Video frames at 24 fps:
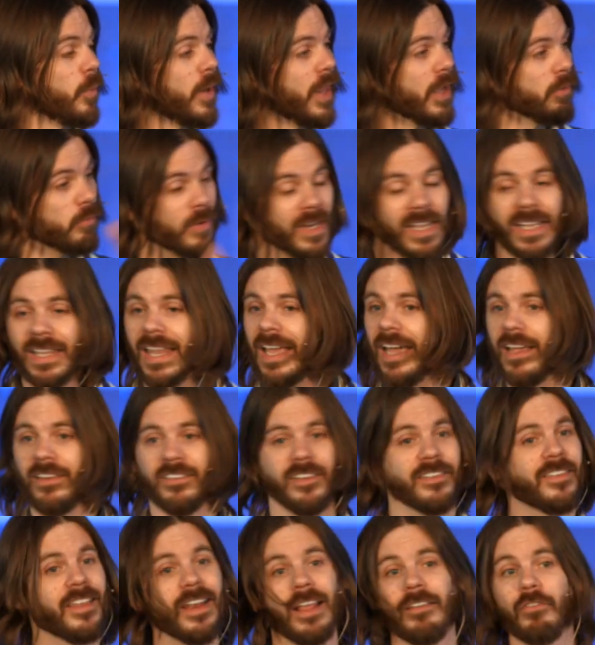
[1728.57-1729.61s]
what I realize
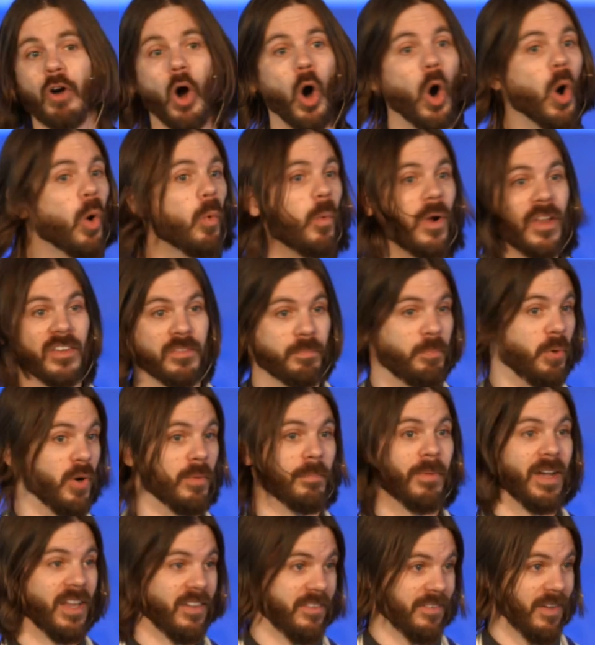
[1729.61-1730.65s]
is that I've always
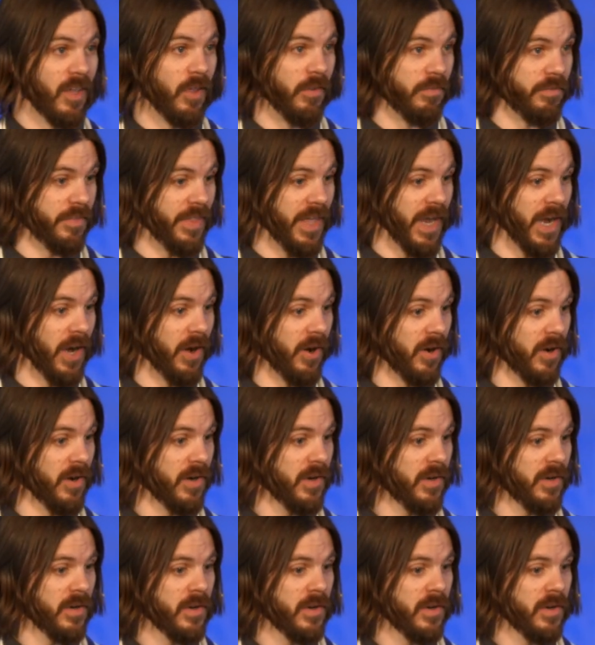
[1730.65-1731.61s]
put myself there.